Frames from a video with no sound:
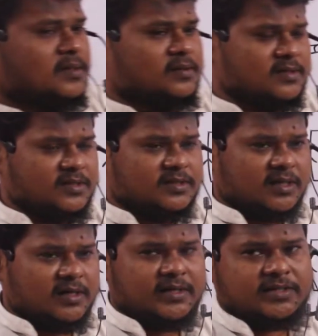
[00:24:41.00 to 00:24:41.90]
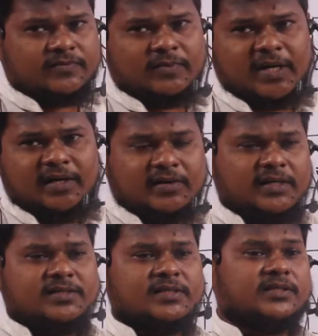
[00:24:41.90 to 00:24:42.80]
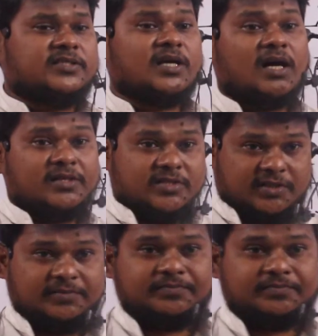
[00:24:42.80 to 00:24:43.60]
This is the condition when battery is charging.